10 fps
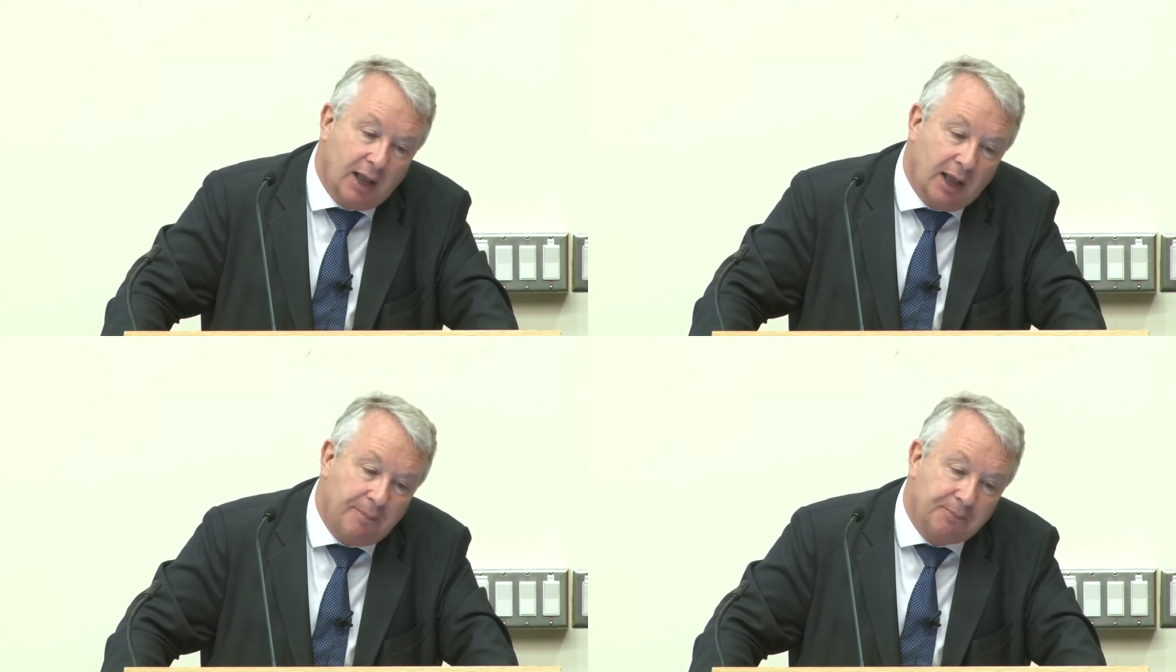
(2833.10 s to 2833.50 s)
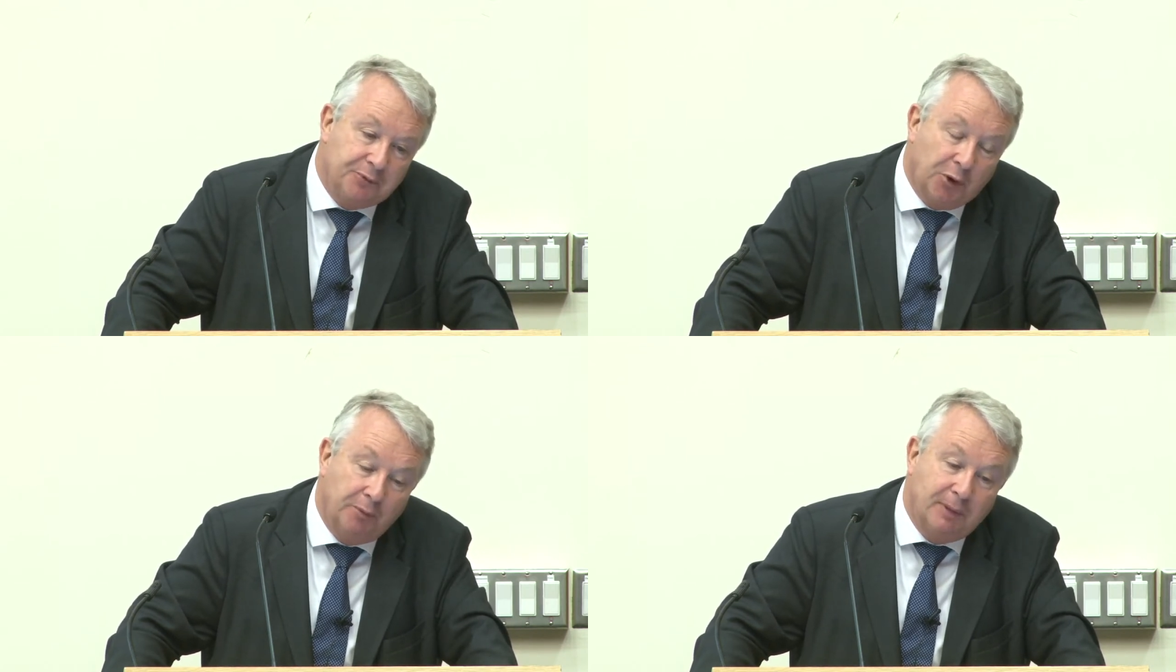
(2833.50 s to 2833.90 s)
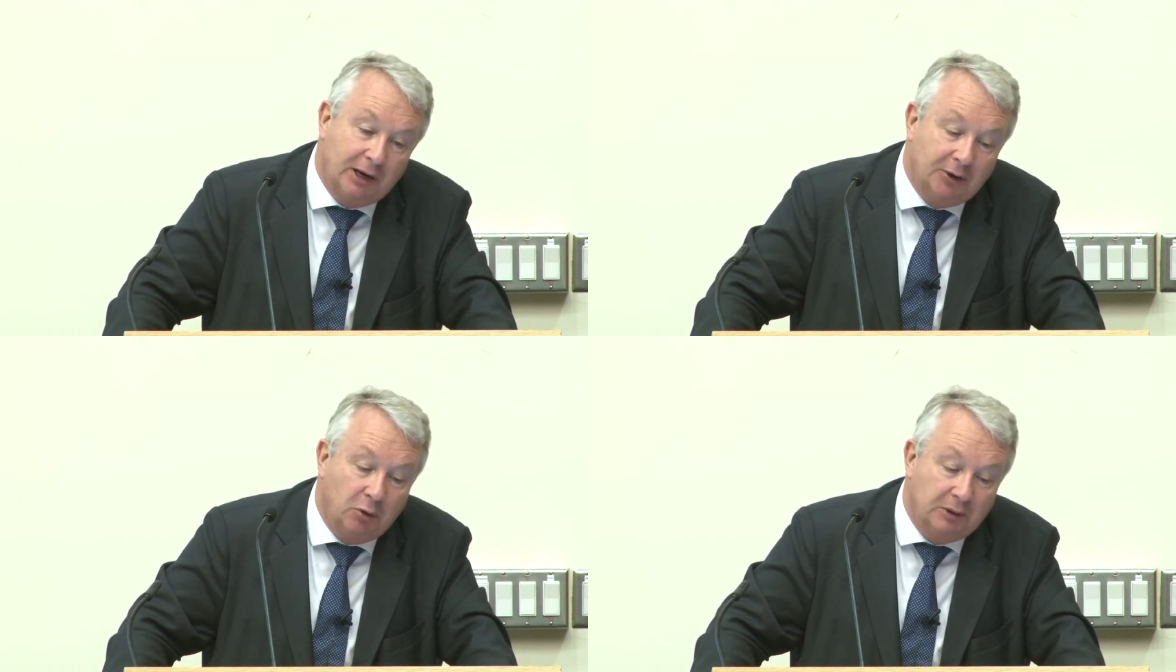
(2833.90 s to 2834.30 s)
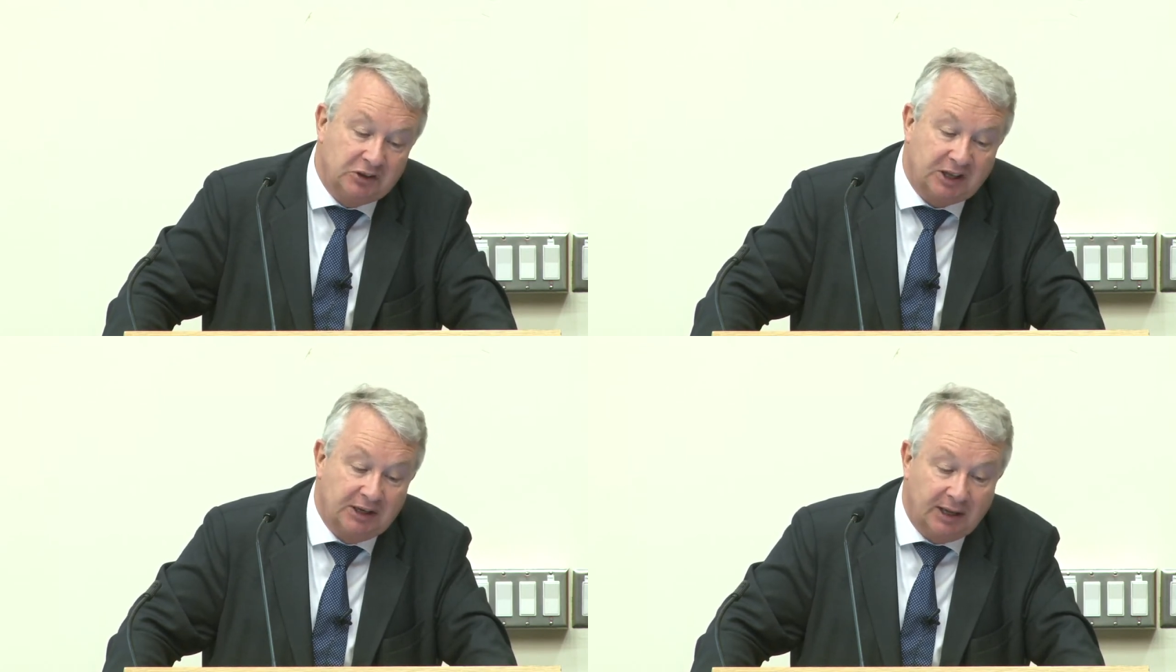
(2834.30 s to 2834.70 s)
Um, non melanoma
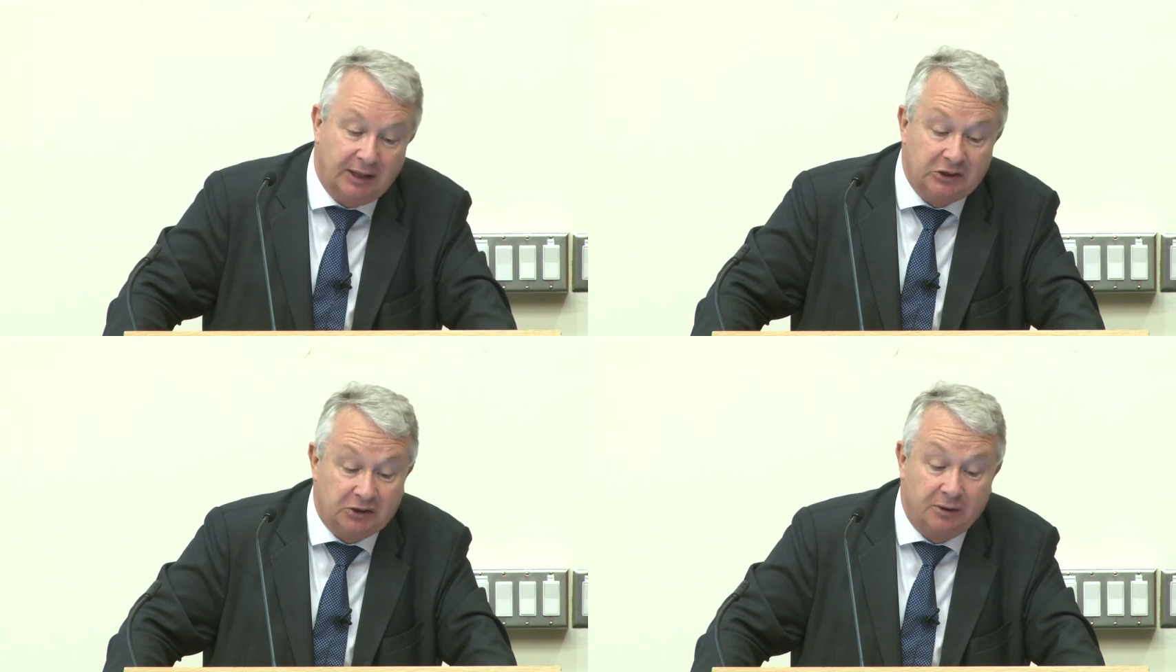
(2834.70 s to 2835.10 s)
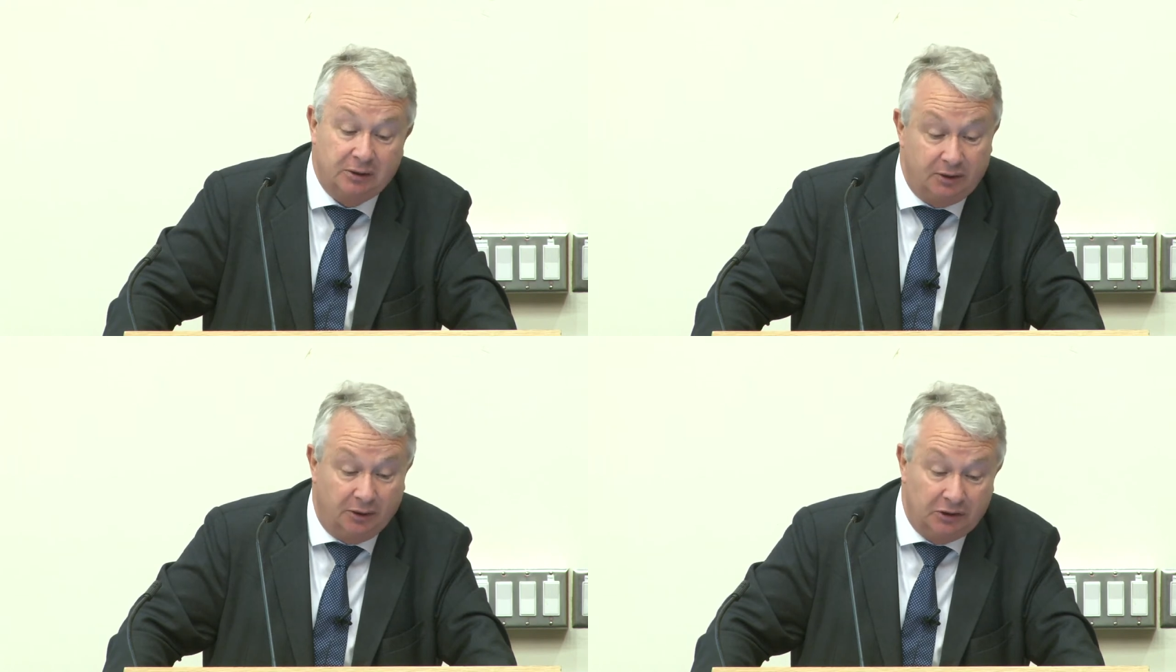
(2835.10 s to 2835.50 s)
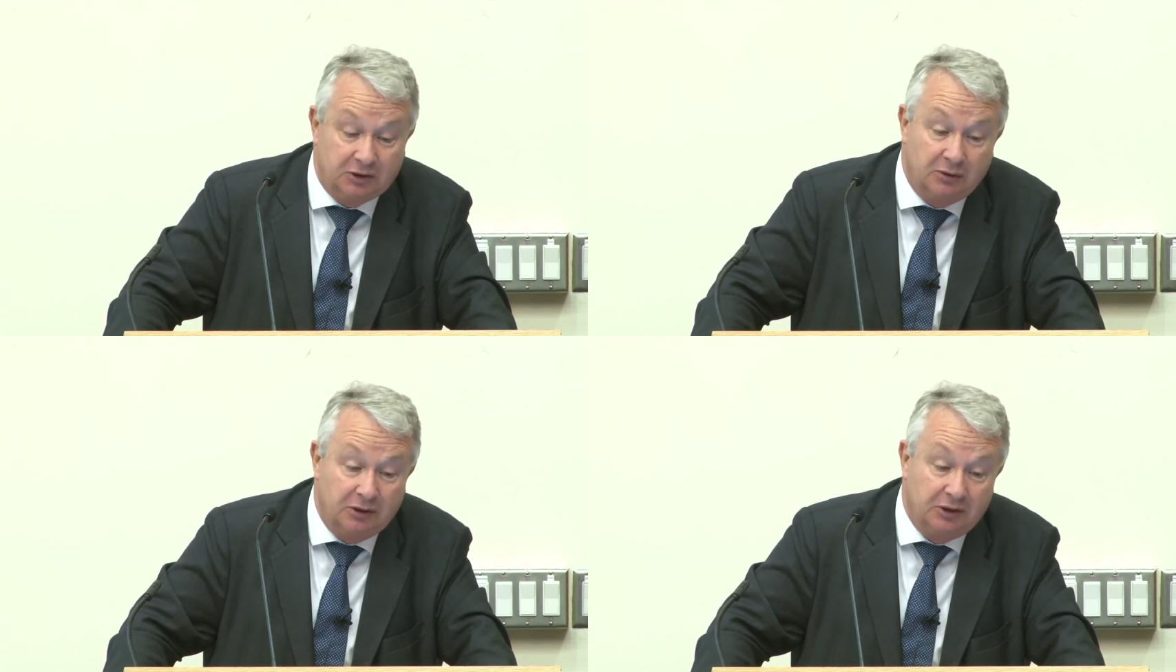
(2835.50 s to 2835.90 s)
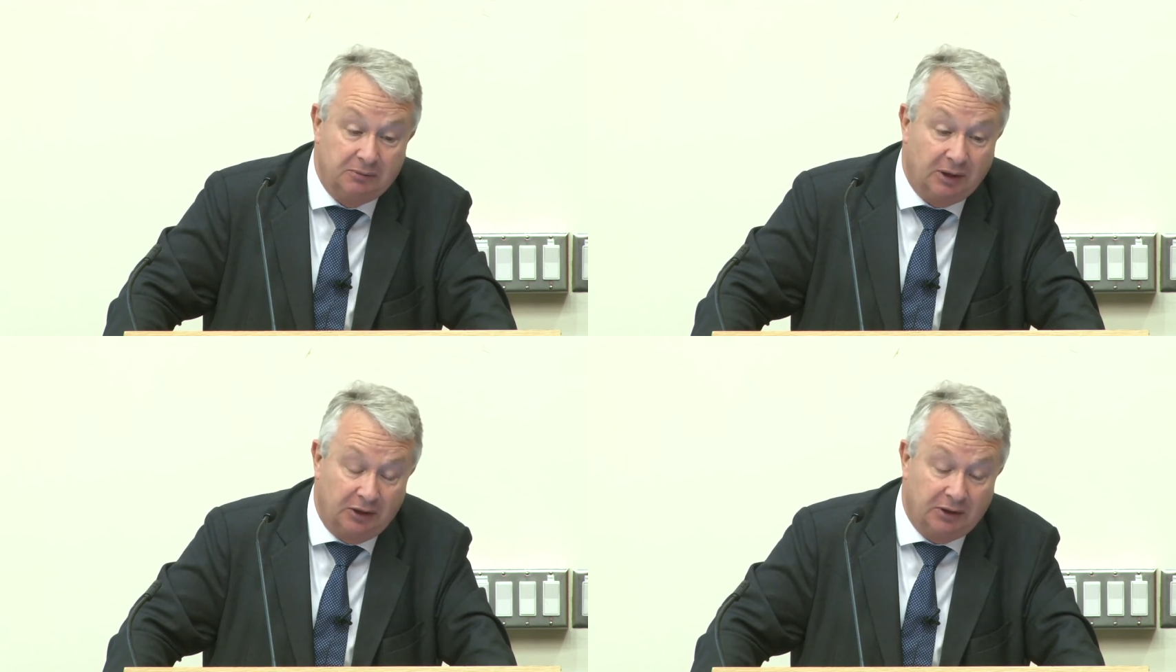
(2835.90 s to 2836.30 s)
skin cancer, not as good as
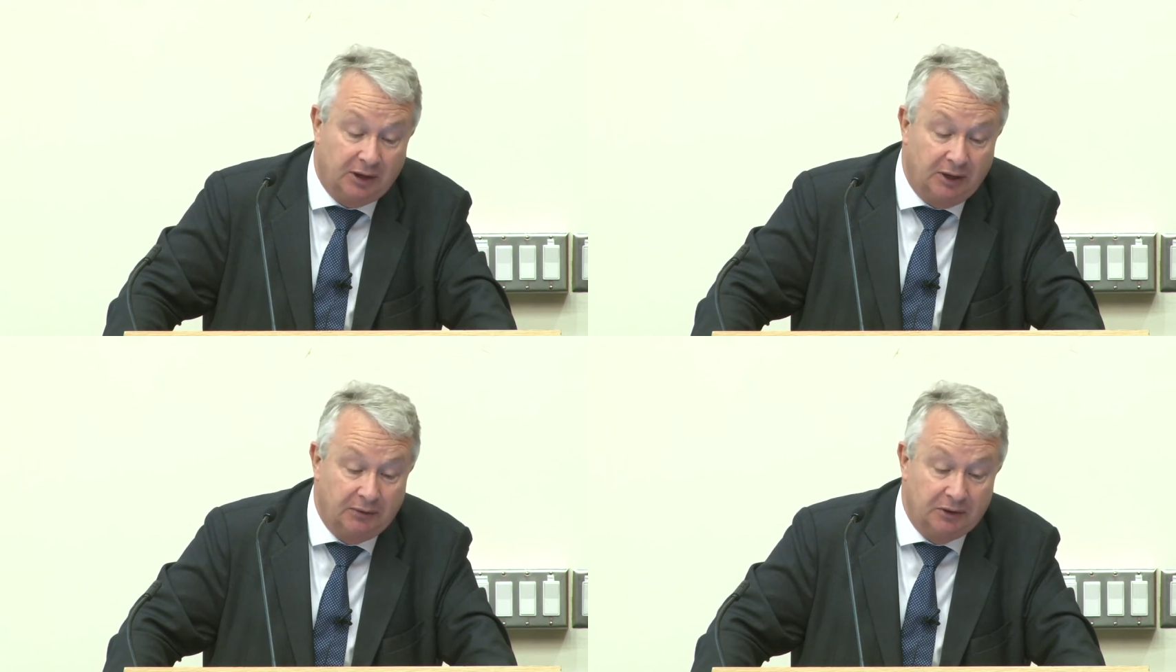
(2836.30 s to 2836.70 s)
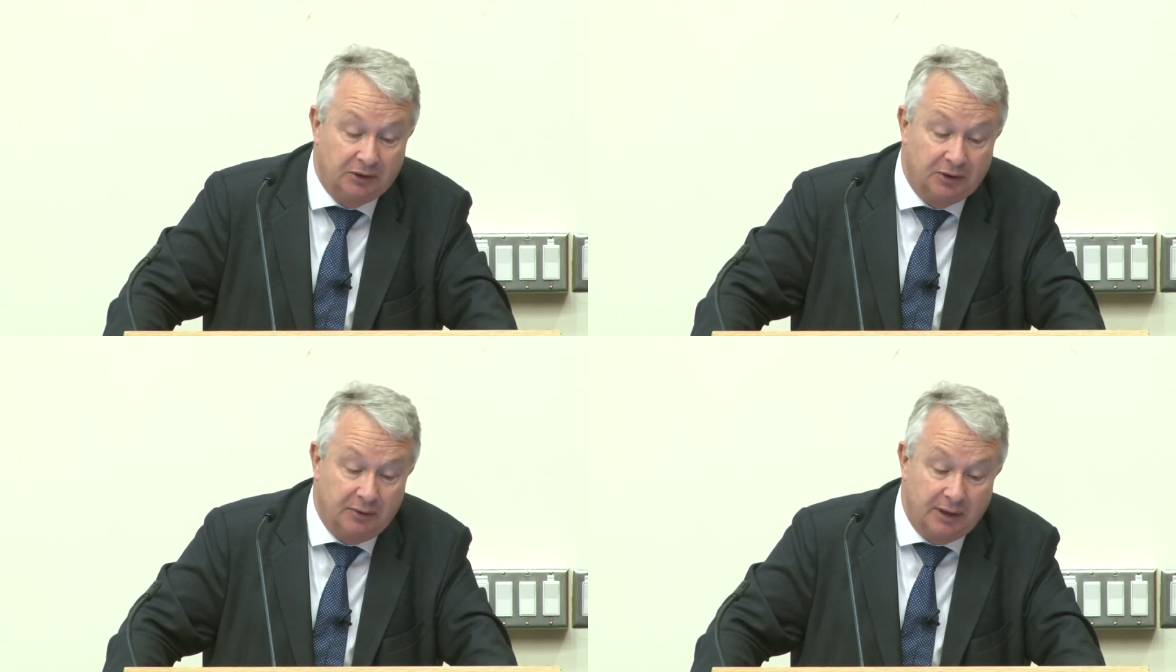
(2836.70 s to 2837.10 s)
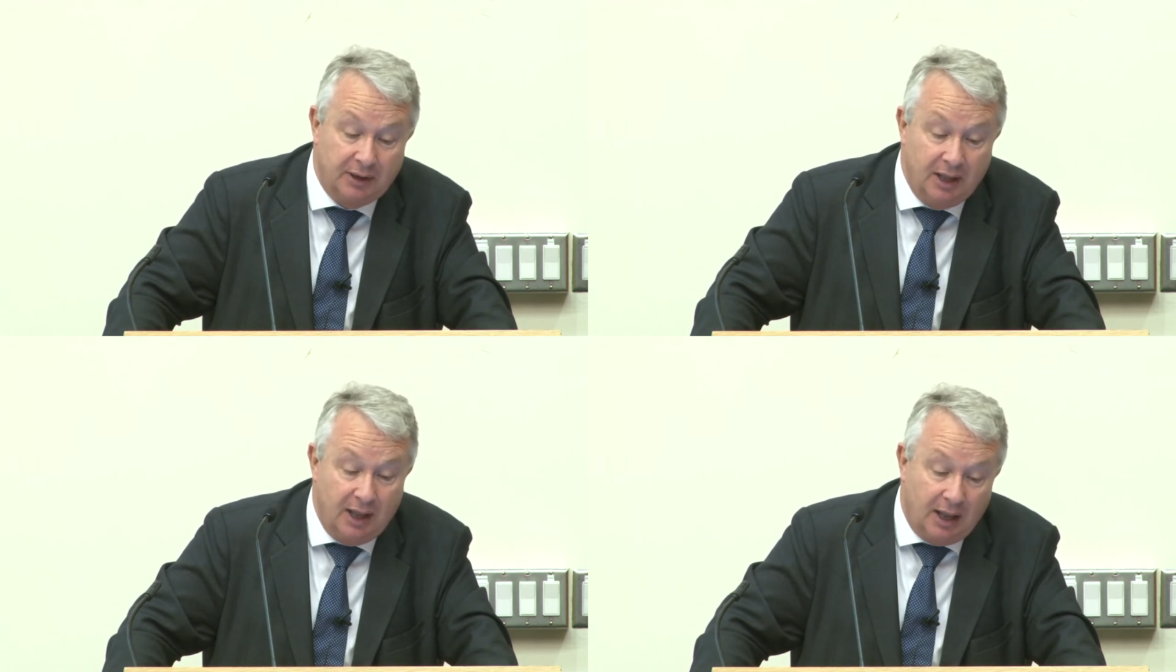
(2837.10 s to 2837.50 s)
other countries are doing.